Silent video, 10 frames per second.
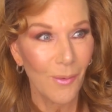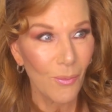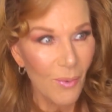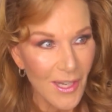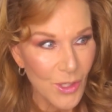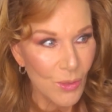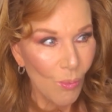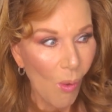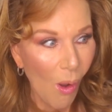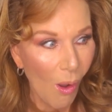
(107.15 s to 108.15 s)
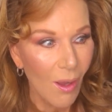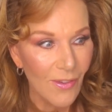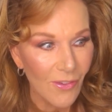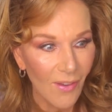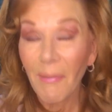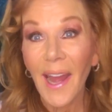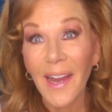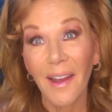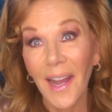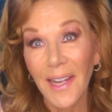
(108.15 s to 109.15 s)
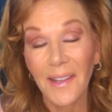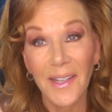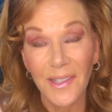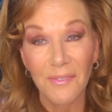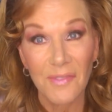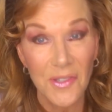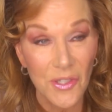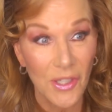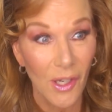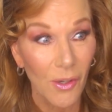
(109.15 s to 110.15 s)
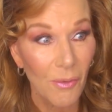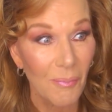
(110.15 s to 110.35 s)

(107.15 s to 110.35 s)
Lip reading: which was my highlight of the show,